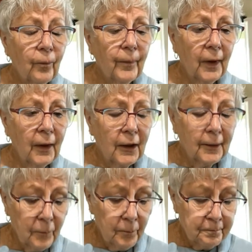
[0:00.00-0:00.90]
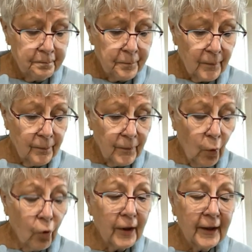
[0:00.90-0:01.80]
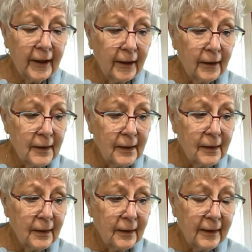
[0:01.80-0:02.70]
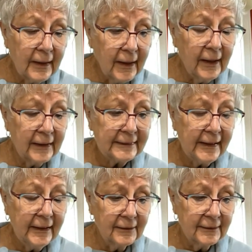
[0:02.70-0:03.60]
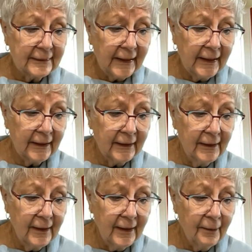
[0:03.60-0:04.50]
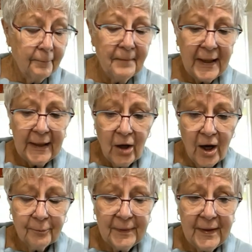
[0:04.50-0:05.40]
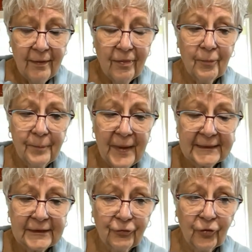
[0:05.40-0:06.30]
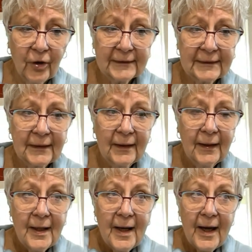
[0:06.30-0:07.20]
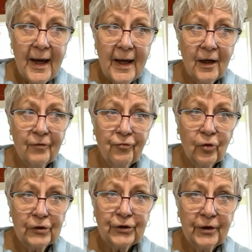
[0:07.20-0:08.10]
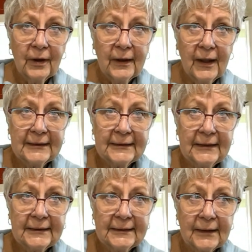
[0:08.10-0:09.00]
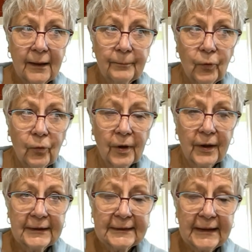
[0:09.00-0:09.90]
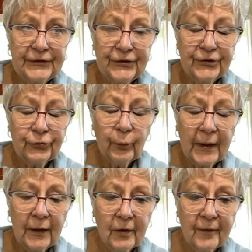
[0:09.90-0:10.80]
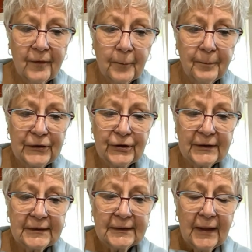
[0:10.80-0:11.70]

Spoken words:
um, Oregon digging its heels in may not be the best for us. And unfortunately, I see some organizations, when I look at their budgets,